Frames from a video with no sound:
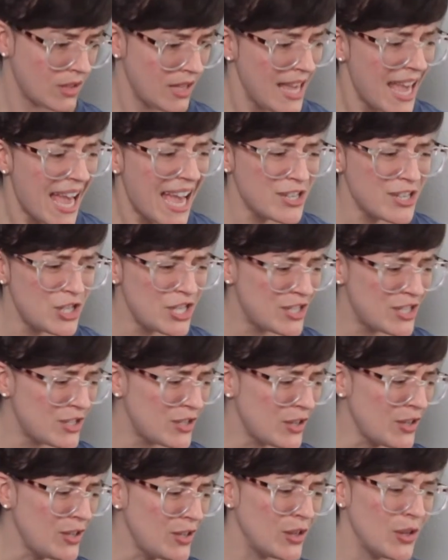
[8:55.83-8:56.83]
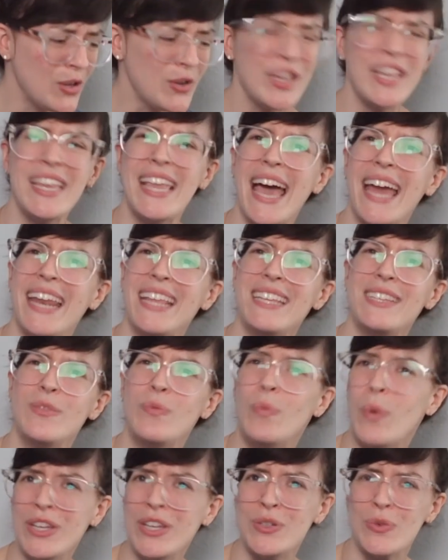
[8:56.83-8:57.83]
As she stood looking at it,
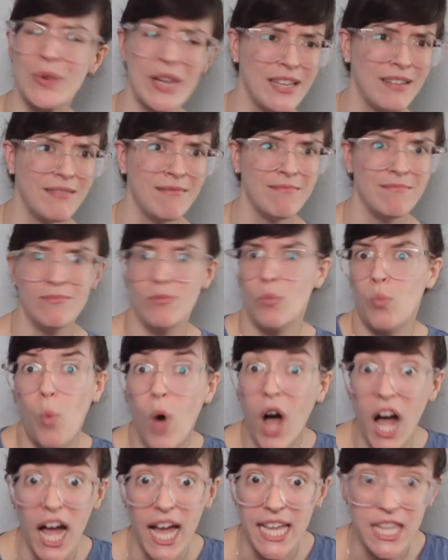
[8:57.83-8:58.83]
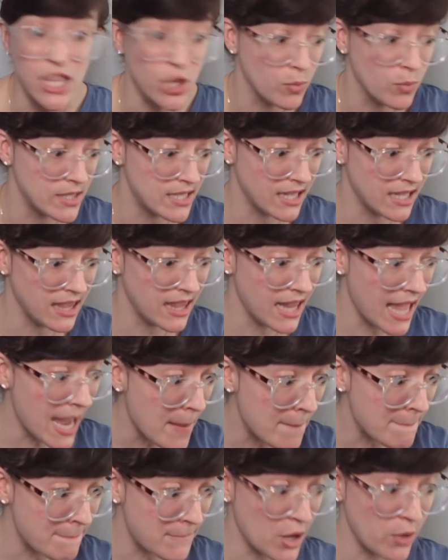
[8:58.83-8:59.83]
wondering why there was a
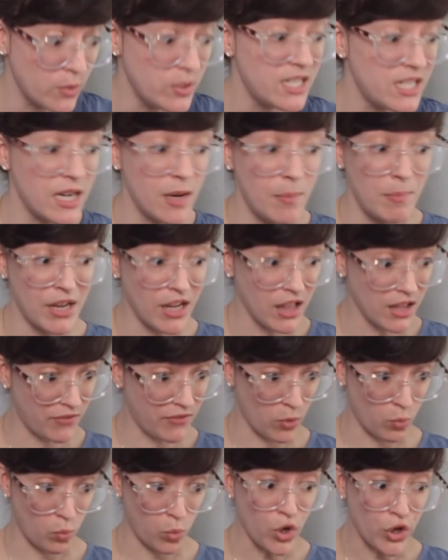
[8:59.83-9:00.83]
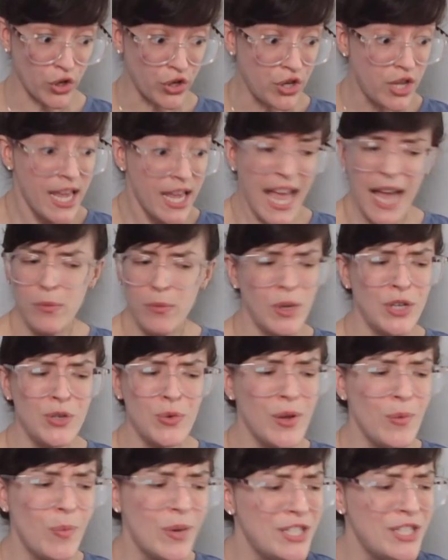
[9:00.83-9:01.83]
lamp post in the middle of a wood, and
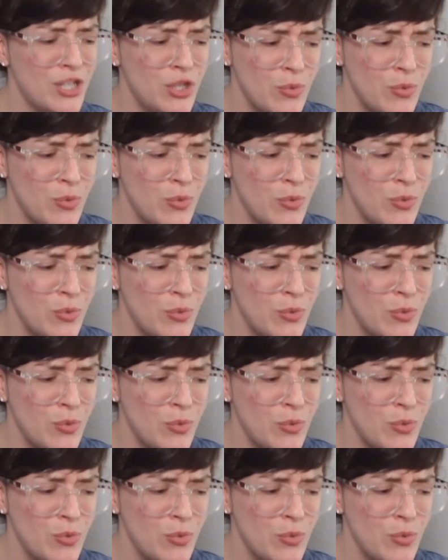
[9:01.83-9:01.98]
wondering what to do